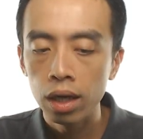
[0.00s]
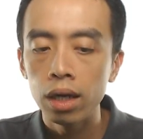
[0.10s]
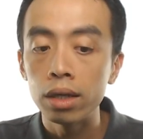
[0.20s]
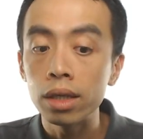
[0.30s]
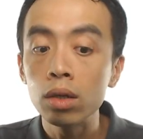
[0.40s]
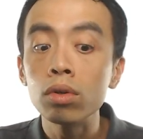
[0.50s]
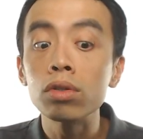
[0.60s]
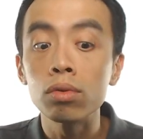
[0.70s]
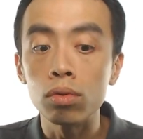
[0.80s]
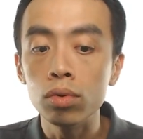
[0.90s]
is equals
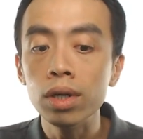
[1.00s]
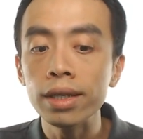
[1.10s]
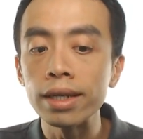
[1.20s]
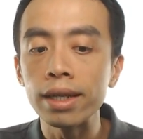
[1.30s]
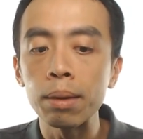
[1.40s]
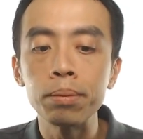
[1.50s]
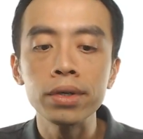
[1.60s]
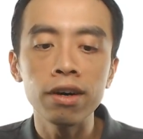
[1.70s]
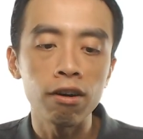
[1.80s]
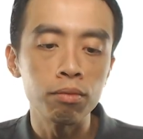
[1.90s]
to the number
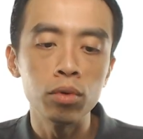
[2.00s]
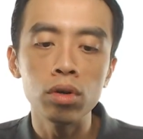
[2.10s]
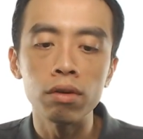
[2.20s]
of mole